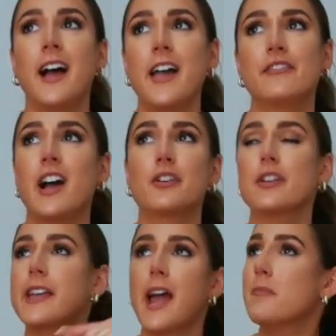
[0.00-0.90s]
I've got to
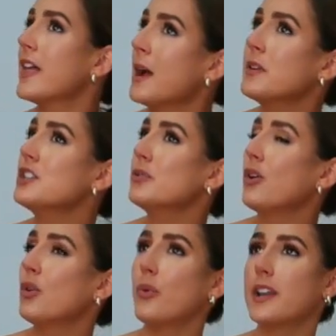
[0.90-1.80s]
recap that. I'm gonna do a
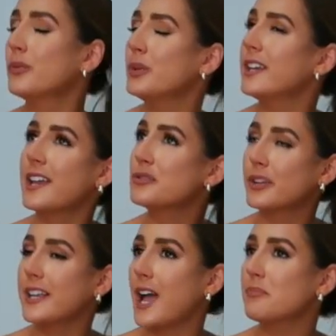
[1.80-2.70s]
whole wedding weekend
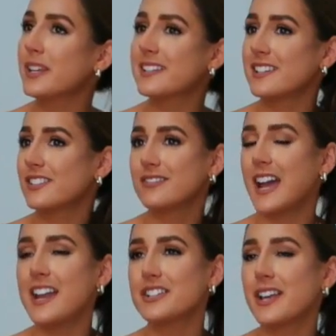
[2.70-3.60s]
recap because
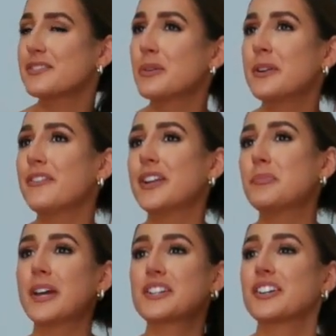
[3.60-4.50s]
I just have so many funny
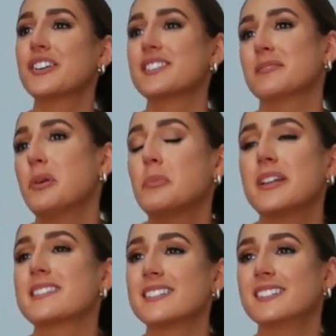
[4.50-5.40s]
pictures and
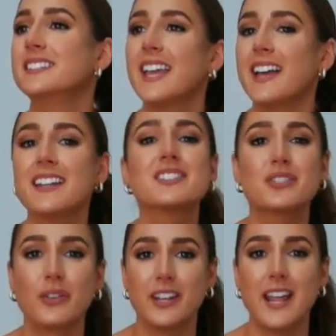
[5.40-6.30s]
moments, and yeah, it's
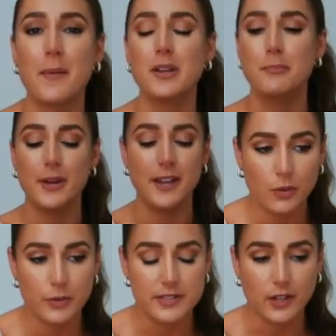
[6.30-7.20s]
totally gonna happen. But
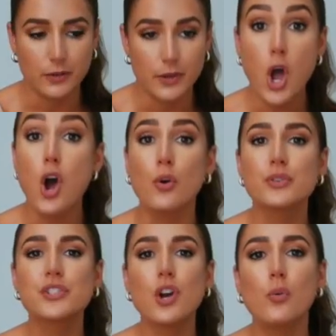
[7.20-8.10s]
where was I going? Oh,
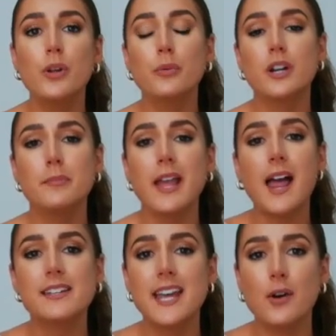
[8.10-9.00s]
so we were gonna be
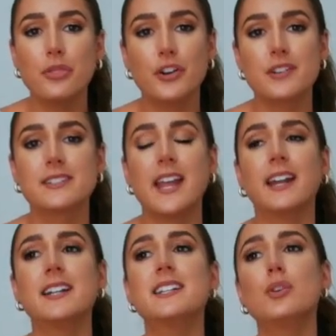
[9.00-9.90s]
out of town Thursday,
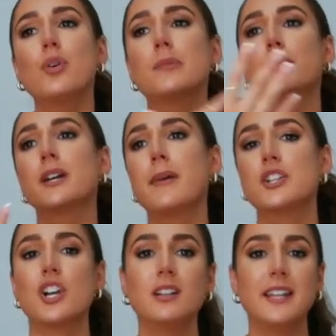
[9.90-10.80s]
and I didn't wanna bring my
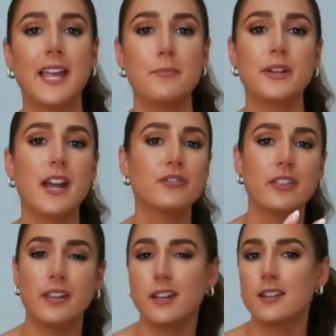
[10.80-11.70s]
gel lamp and
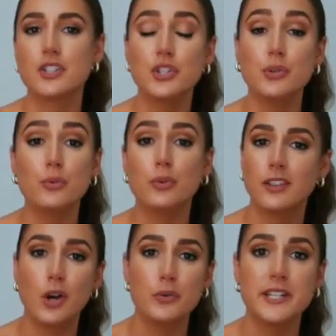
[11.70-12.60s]
everything to
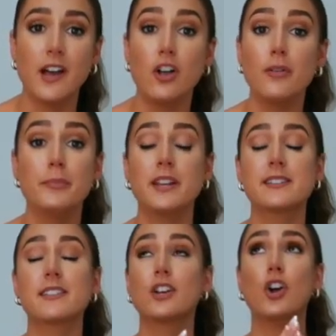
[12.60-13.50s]
the hotel
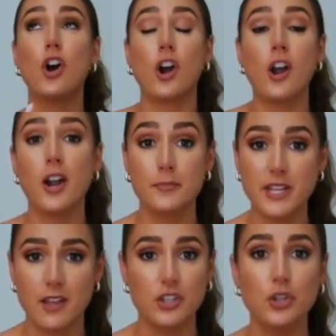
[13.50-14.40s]
because the car, I'm
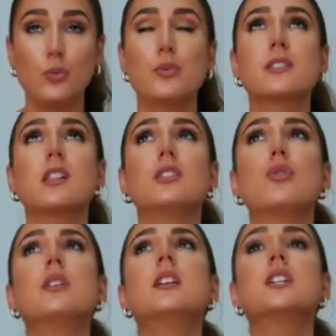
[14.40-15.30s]
telling you, was
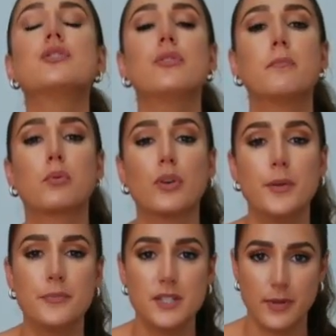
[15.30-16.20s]
loaded to the
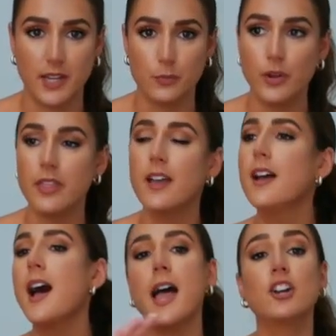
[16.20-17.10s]
brim to begin with.
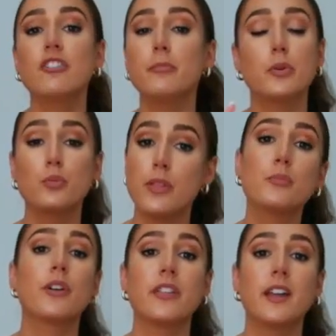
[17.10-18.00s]
I couldn't have put one
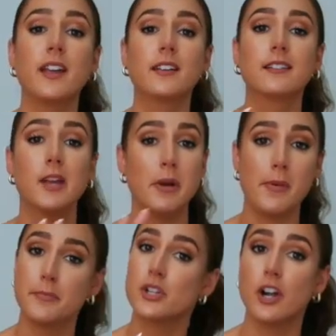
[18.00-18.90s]
more thing in my
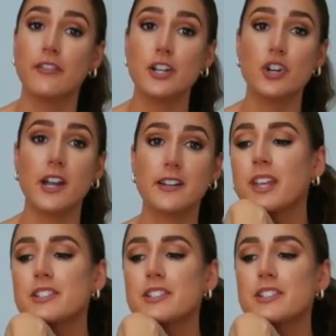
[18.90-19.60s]
mom's car if I tried.